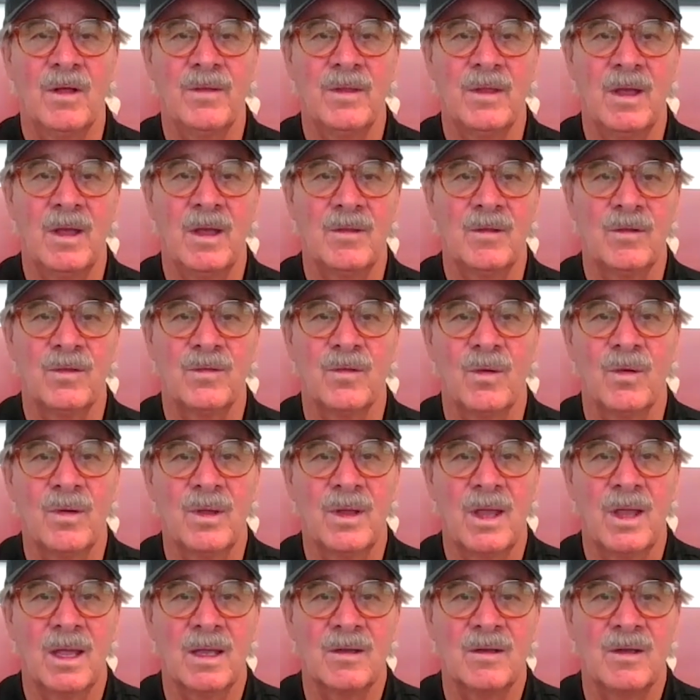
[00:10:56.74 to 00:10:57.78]
all the other
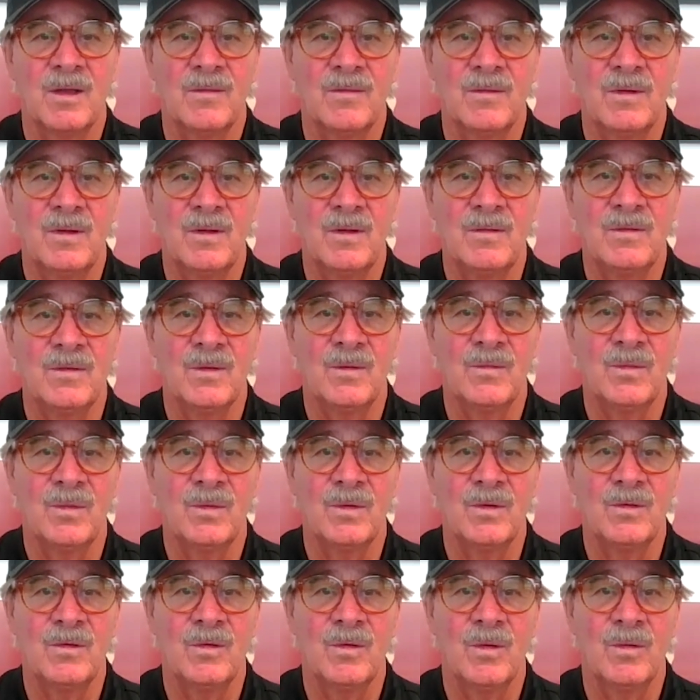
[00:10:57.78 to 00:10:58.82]
throwing activities that we
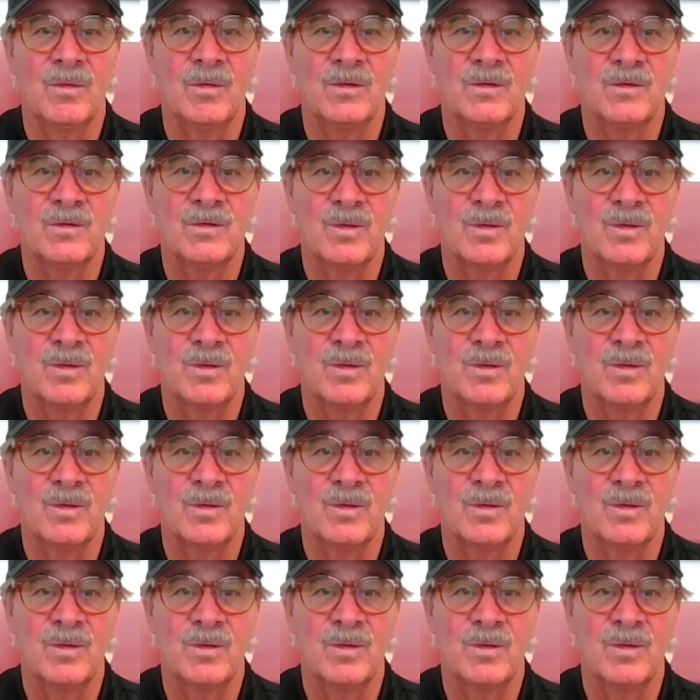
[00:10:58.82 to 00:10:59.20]
were doing with